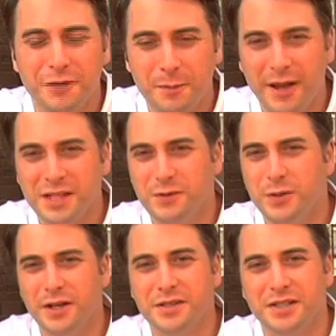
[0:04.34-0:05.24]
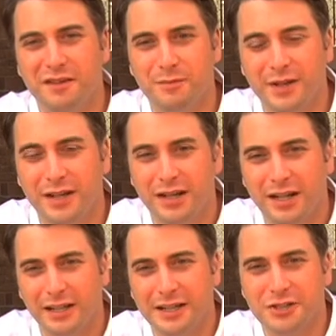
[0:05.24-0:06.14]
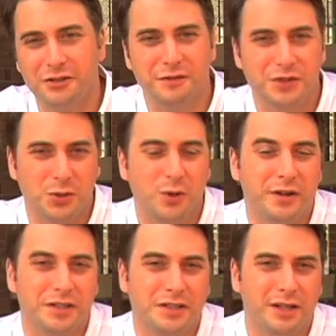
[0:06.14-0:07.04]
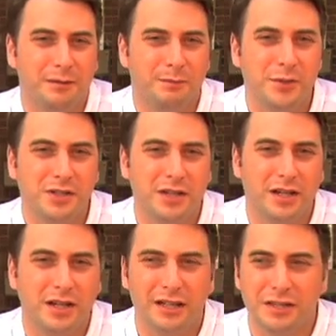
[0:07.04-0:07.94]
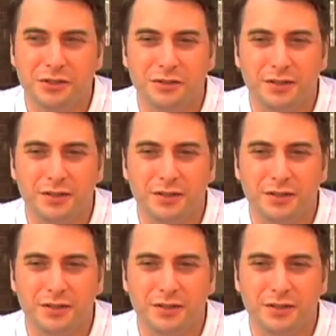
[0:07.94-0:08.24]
For the past few years, I've been a collector of stories, mostly a collector